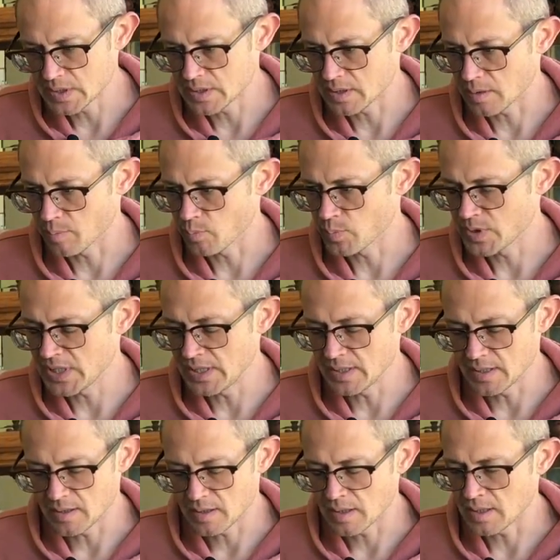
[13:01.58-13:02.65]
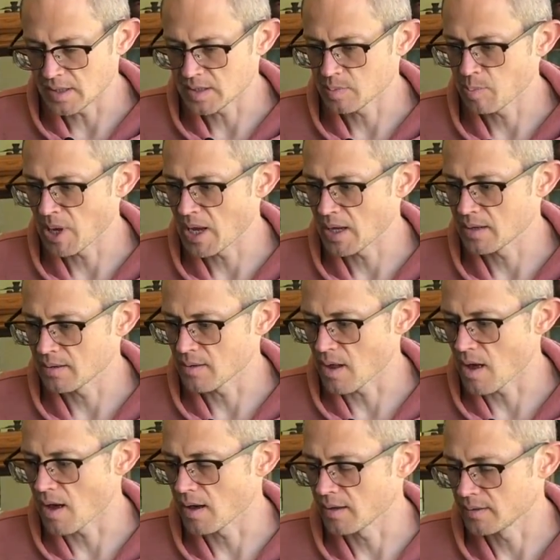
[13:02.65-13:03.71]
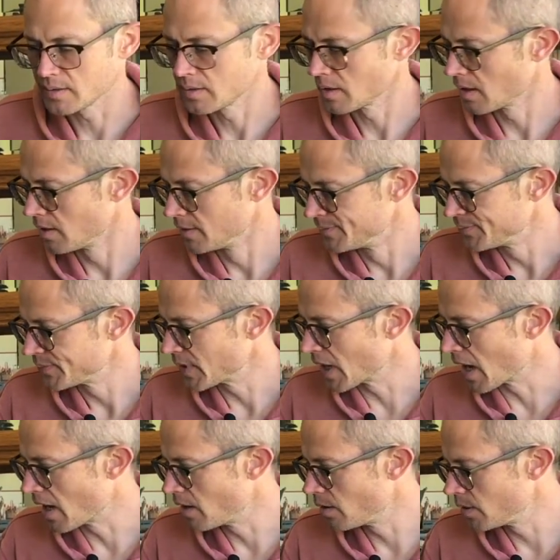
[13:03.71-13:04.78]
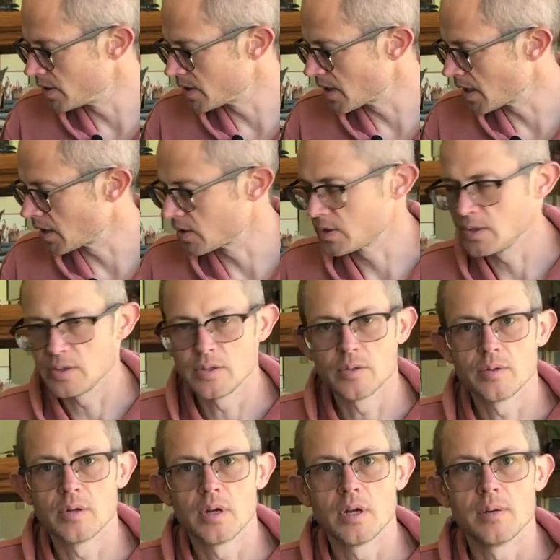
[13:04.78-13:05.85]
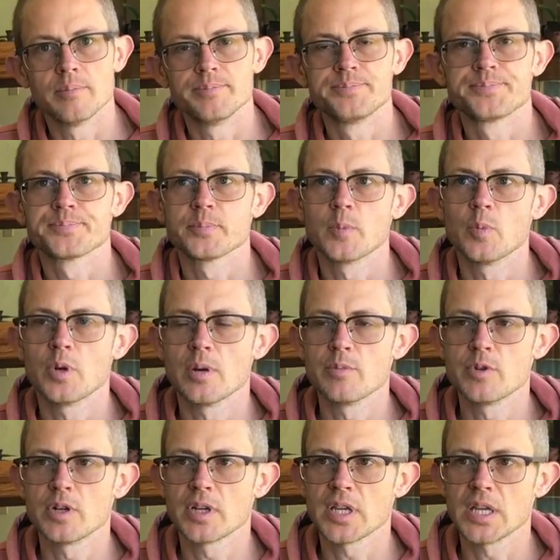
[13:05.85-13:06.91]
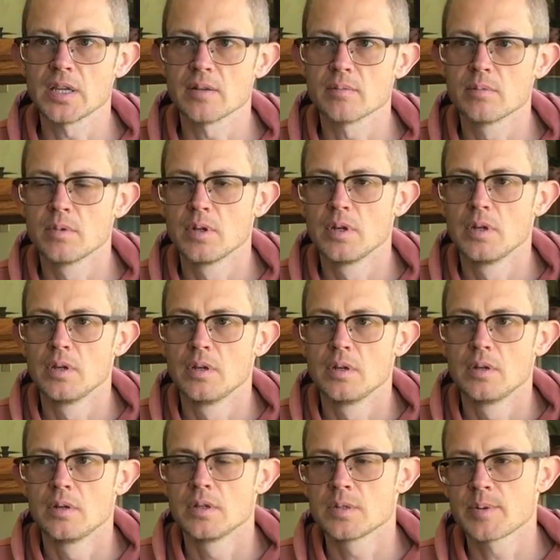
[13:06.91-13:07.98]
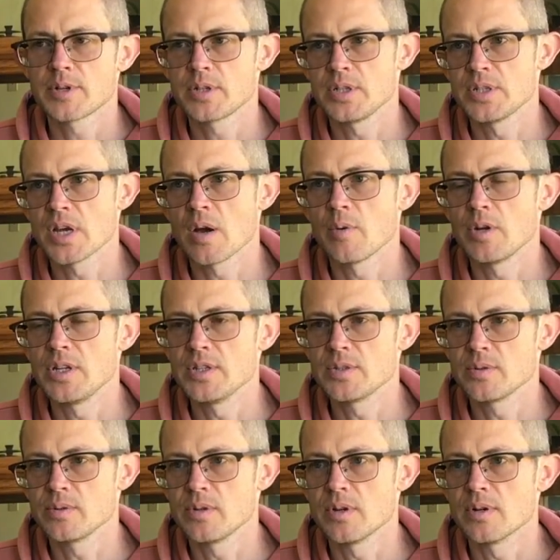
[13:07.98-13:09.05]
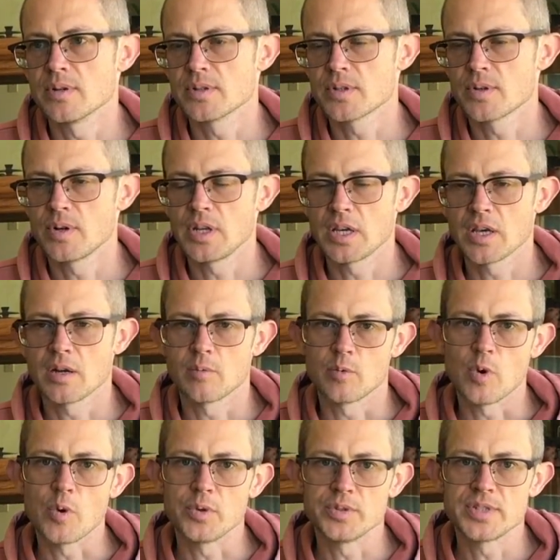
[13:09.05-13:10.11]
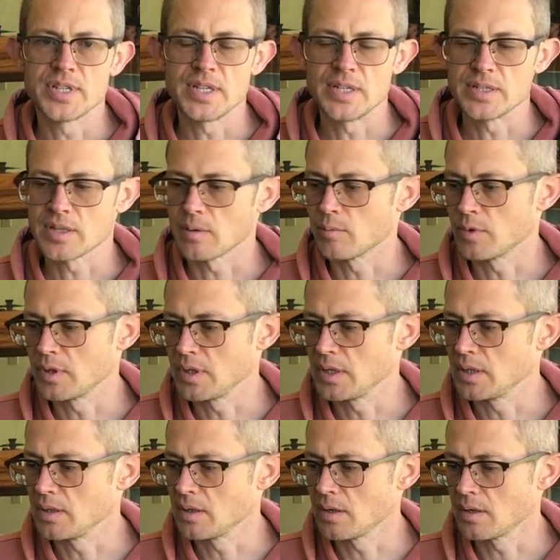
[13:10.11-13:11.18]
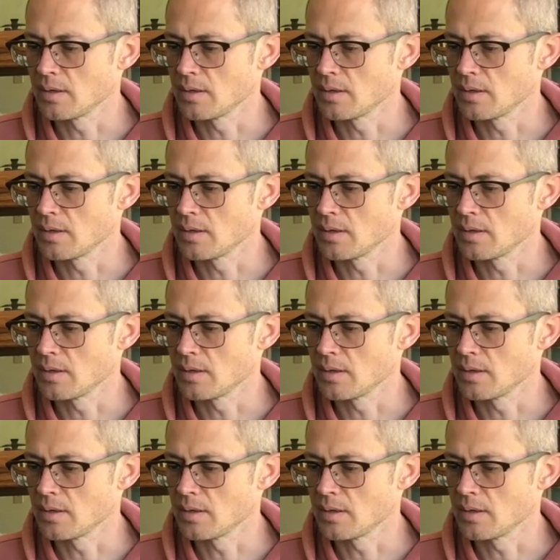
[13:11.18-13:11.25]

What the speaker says: is a tea that can expand a lot. I always like to, when I'm drinking, especially Taiwanese oolongs or any kind of rolled teas, I really